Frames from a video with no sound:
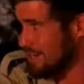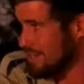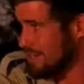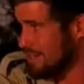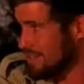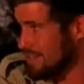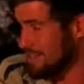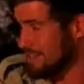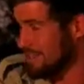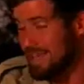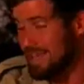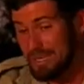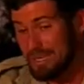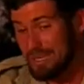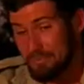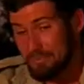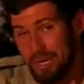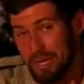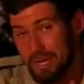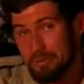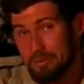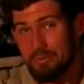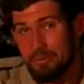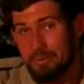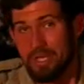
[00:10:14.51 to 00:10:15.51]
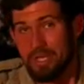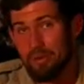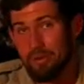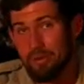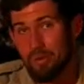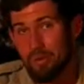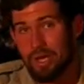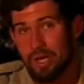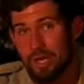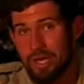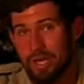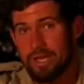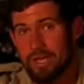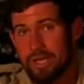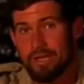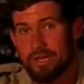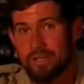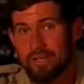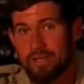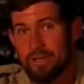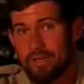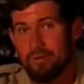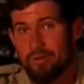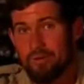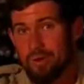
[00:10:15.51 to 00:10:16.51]
and I think that might be where
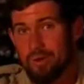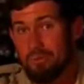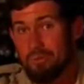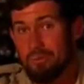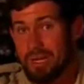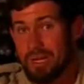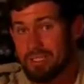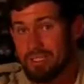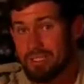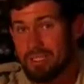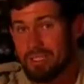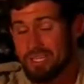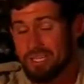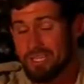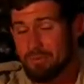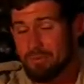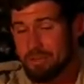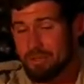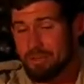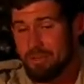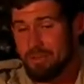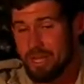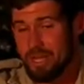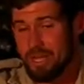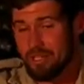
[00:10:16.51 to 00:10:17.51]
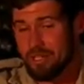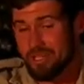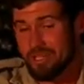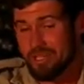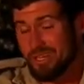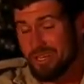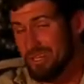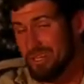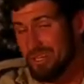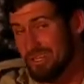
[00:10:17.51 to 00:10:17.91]
we might see a bit of action.